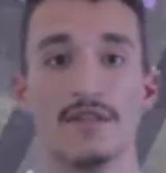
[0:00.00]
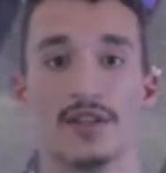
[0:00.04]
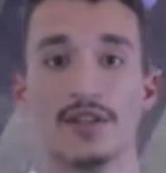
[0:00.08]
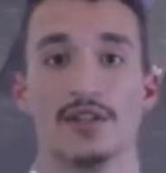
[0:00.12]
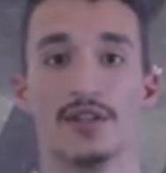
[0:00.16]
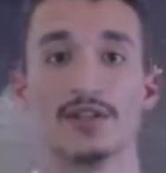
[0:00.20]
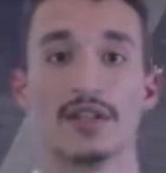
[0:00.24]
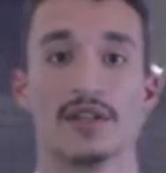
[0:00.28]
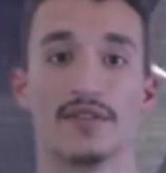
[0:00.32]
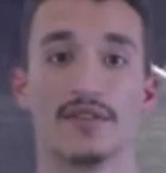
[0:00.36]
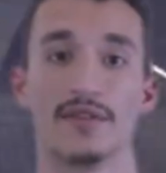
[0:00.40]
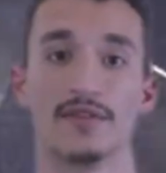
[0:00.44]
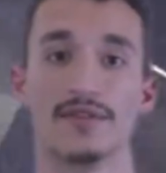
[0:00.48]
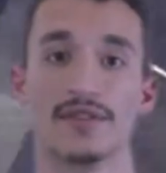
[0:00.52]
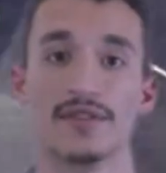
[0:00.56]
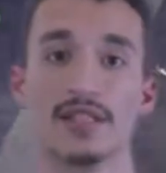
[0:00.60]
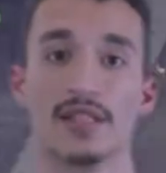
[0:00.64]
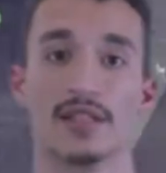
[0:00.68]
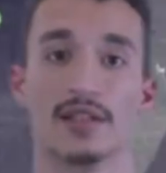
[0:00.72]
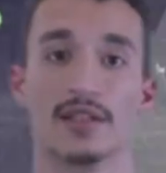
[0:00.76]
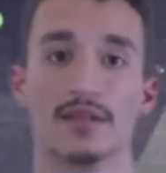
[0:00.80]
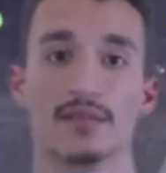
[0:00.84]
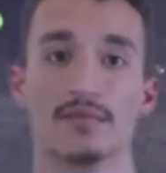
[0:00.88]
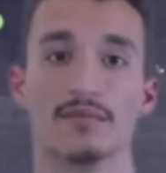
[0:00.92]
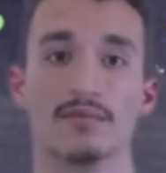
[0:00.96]
video that you've
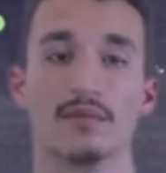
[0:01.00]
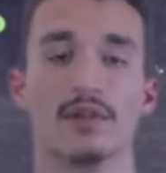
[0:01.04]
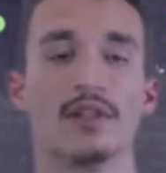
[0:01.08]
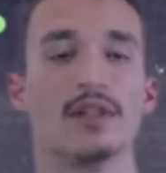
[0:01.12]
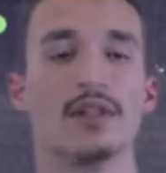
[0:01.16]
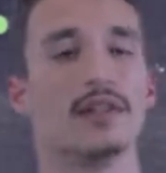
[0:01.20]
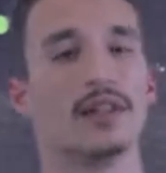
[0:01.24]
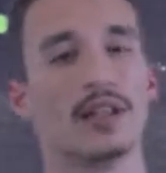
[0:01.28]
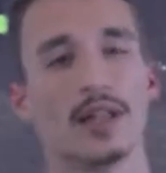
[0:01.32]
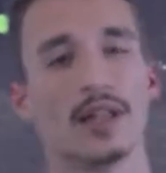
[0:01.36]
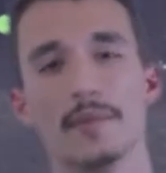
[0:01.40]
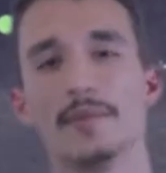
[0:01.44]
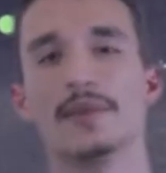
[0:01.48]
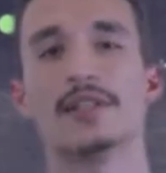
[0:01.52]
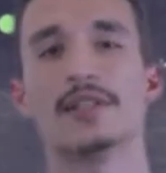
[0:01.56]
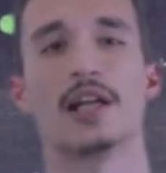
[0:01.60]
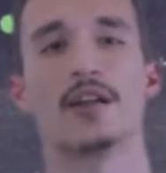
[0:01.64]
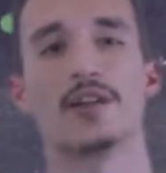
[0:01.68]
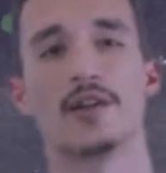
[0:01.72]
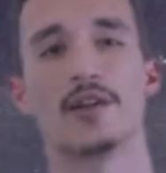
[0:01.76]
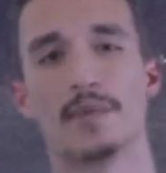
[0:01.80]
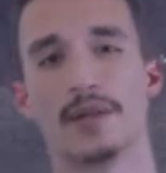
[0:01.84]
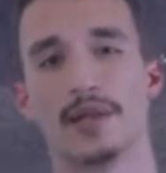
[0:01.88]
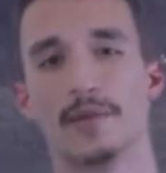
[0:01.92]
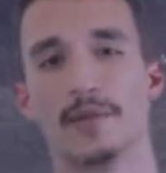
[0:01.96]
seen, let me tell
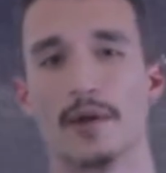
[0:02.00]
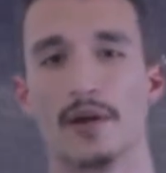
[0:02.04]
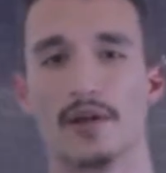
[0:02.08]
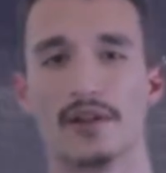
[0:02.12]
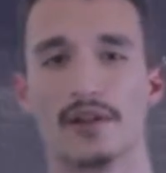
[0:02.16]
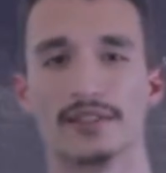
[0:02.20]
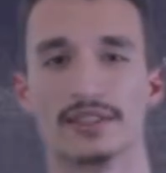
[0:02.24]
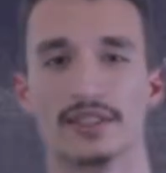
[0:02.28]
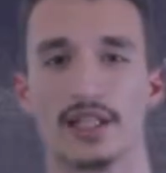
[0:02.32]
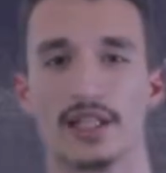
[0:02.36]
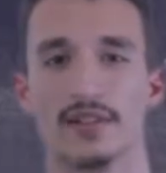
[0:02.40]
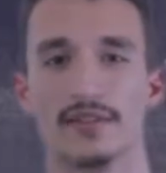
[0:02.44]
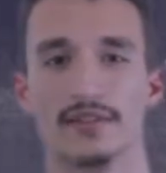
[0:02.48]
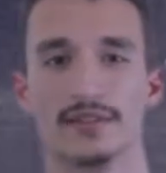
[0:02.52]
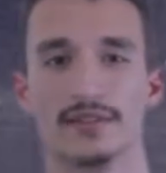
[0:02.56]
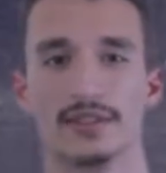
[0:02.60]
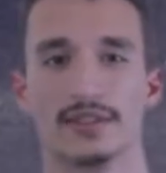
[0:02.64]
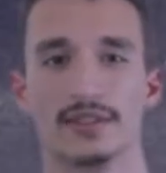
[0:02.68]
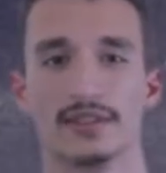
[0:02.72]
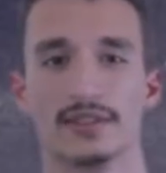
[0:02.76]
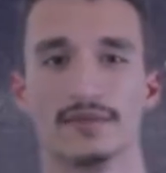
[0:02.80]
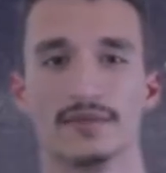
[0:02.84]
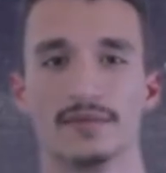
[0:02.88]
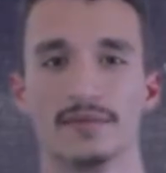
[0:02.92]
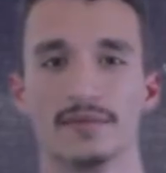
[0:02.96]
you a bit about ourselves.
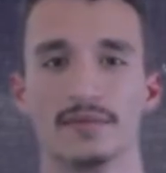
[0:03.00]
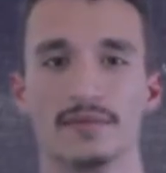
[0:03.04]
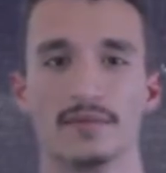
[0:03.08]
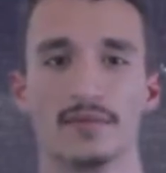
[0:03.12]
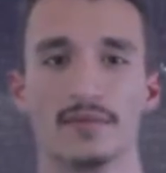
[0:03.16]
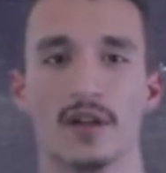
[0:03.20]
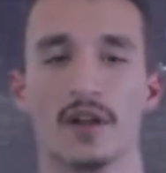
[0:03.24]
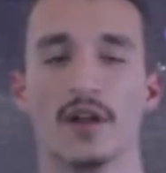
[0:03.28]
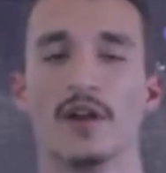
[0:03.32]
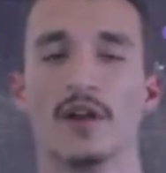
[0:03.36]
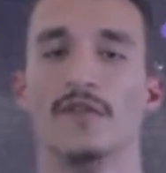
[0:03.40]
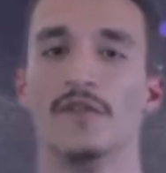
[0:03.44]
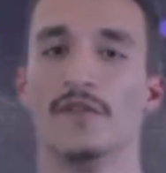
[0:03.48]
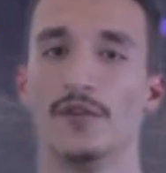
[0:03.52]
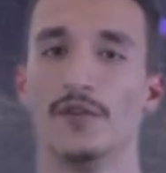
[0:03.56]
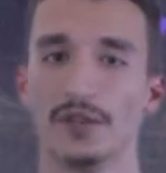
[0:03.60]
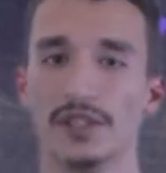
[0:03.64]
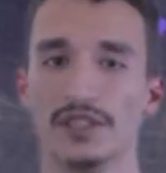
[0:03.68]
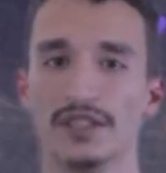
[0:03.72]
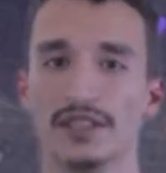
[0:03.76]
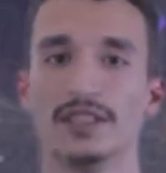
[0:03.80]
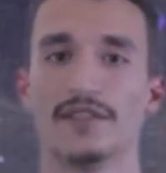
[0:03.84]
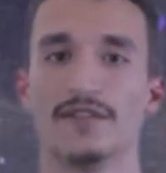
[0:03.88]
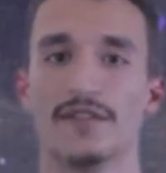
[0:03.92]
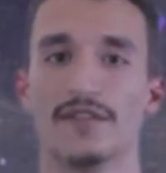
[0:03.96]

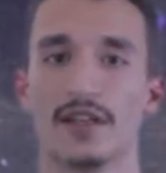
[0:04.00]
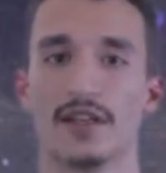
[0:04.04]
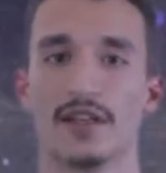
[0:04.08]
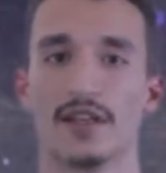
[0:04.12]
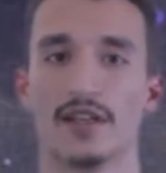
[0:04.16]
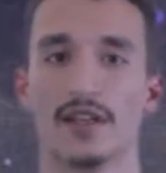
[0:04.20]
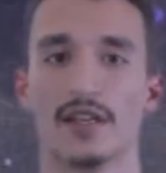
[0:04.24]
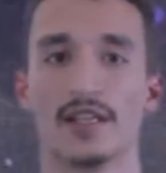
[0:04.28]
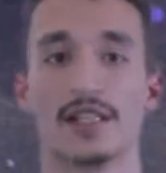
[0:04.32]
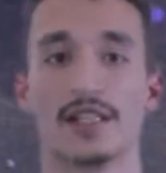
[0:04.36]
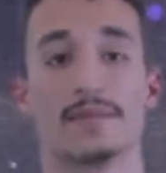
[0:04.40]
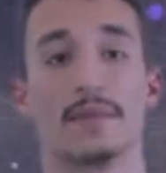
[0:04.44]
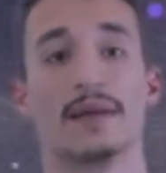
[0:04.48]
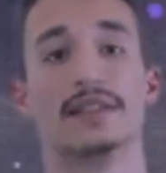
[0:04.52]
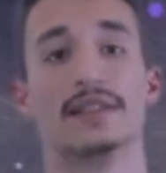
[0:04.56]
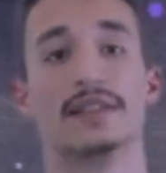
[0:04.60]
Foodies T V is